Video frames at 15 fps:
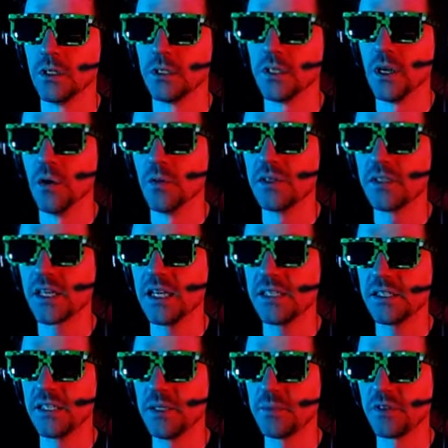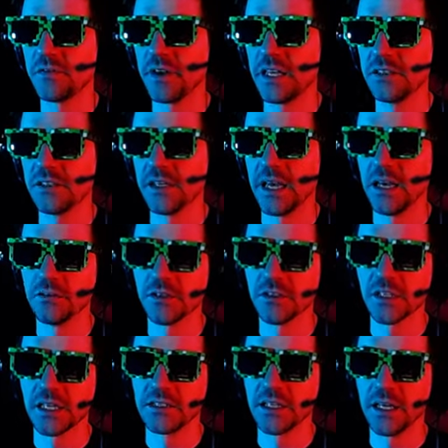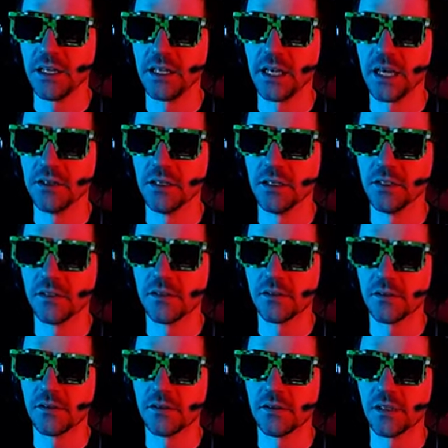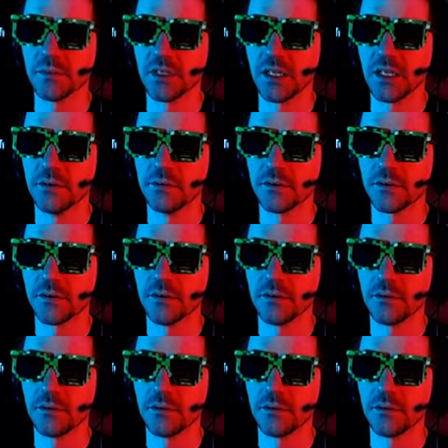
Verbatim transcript: Yo, this guy sleeps face down just like Tiny Cat does sometimes.